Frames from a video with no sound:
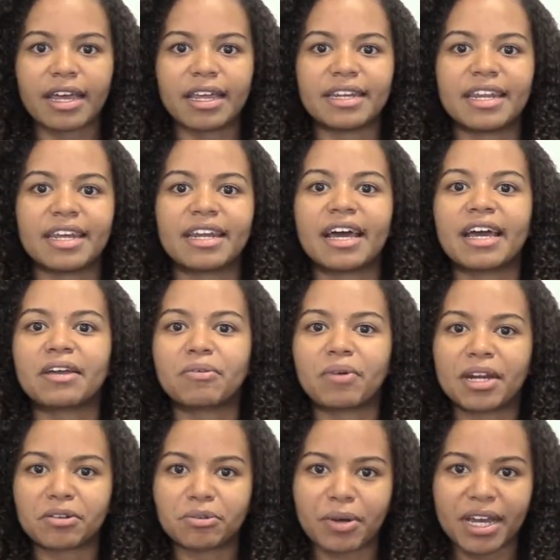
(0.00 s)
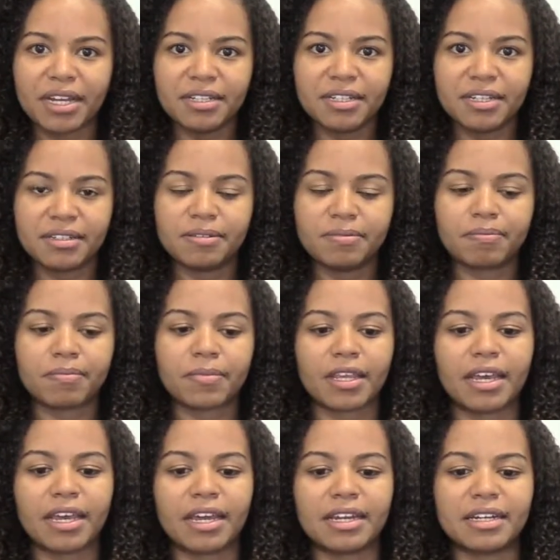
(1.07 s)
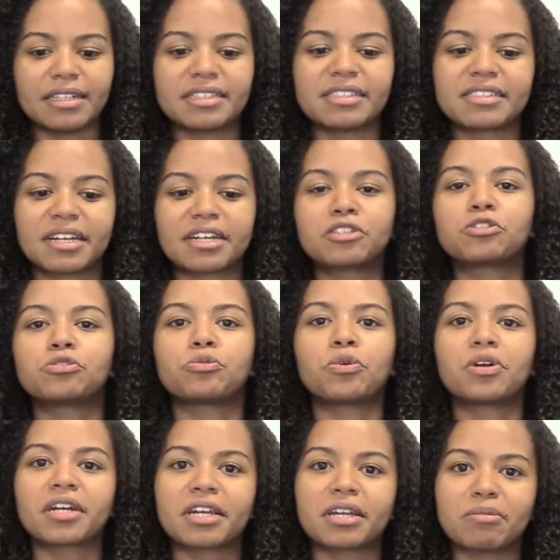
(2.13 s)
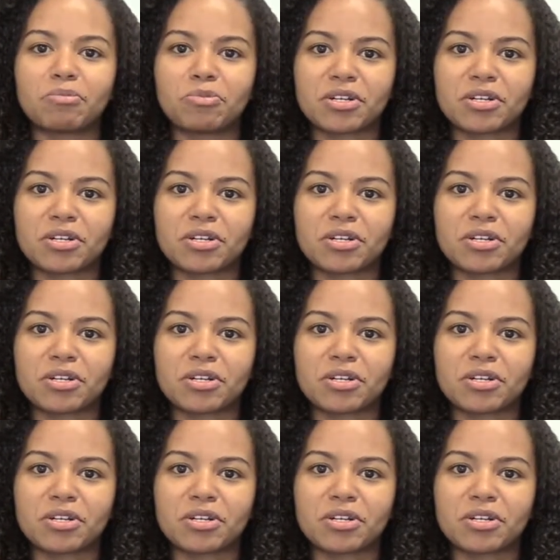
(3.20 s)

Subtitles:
Then I graduate and start to work in